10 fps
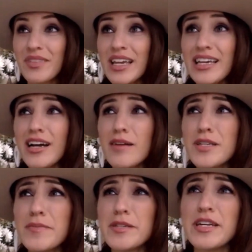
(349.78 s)
He comes
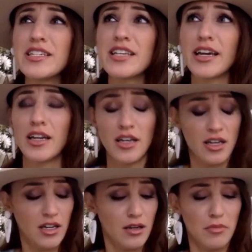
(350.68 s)
up to me and he's like,
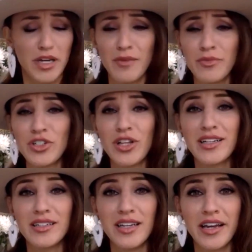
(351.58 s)
ma'am, would you
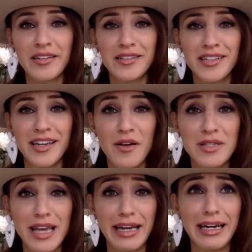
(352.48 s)
like to dance? And I
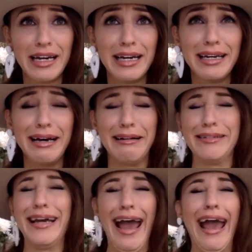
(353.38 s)
was like,
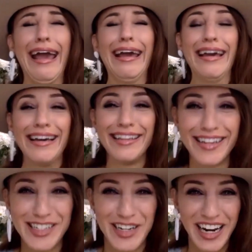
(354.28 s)
okay. And
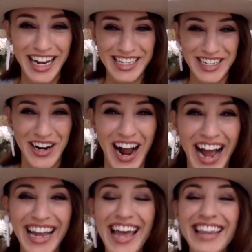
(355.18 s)
like, try not to
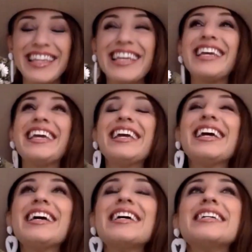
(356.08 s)
cry. And
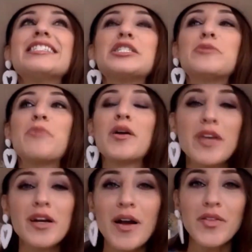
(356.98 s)
he spun
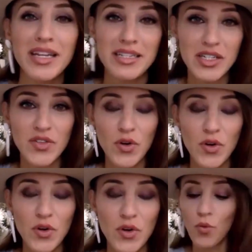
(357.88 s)
me around the dance
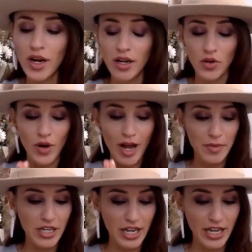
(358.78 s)
floor. What a
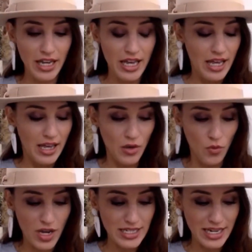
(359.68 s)
crappy night
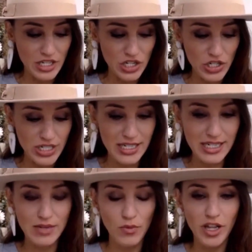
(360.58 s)
it was. And it turned
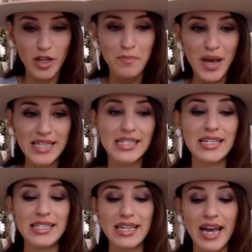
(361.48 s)
into one of the best
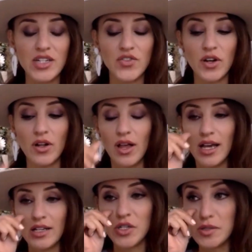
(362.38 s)
nights in Nashville.
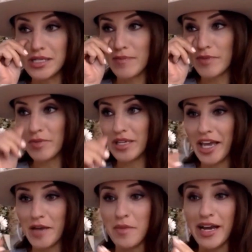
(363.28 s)
Two-stepping
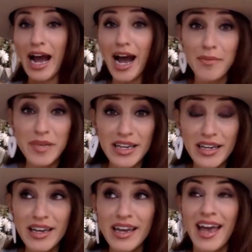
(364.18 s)
became my
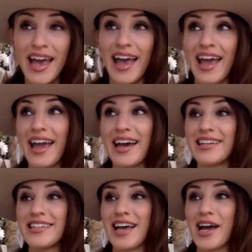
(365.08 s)
hobby.
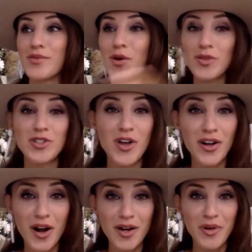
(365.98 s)
And I wrote the
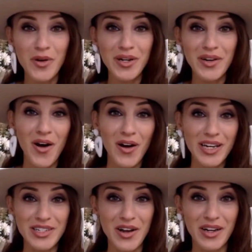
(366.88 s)
song Heartbroken in a
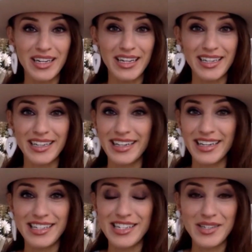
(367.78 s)
Honky Tonk. And
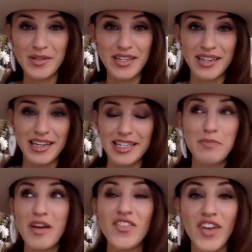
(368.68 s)

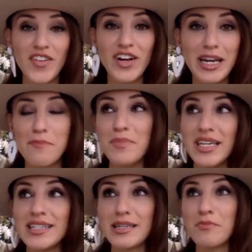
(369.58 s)
it's my favorite, and it
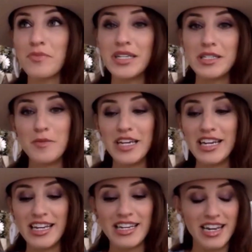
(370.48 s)
means something to
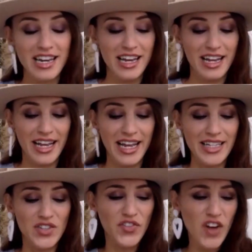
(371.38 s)
me. And
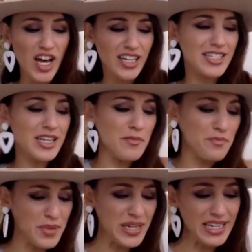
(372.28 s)
it's fun. It's
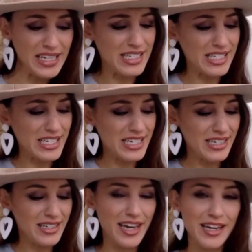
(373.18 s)
upbeat.
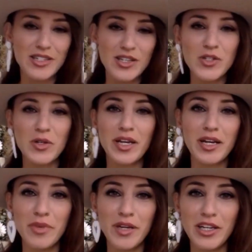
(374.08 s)
And it's also like
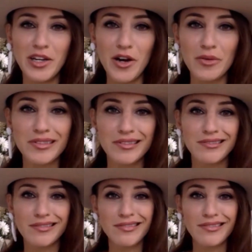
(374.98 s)
a big, you know,
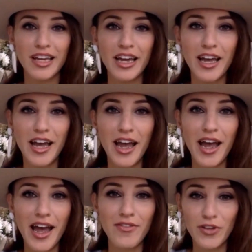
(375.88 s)

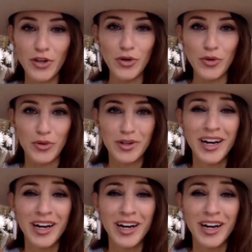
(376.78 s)
F you.